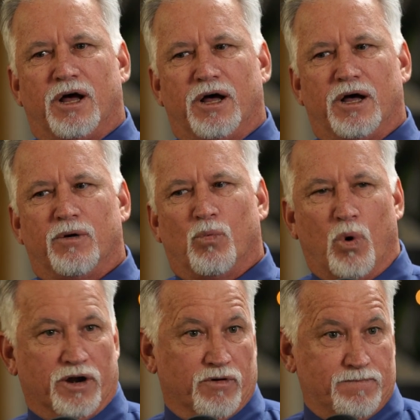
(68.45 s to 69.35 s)

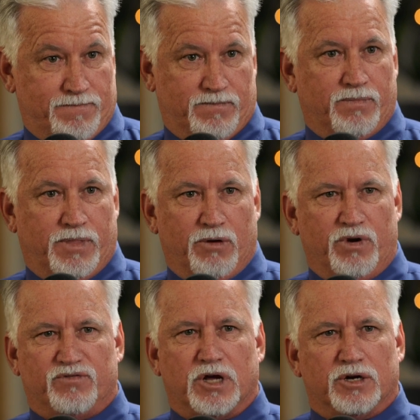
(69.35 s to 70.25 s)
One of them that
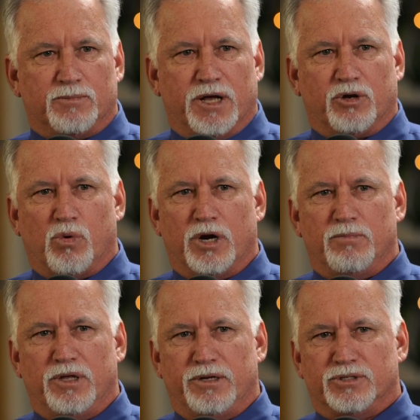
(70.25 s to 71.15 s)
we've talked about quite a
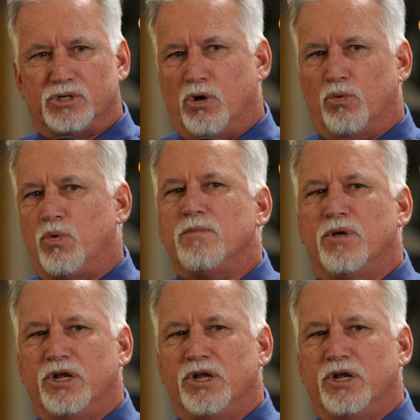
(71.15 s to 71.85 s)
bit is called a wind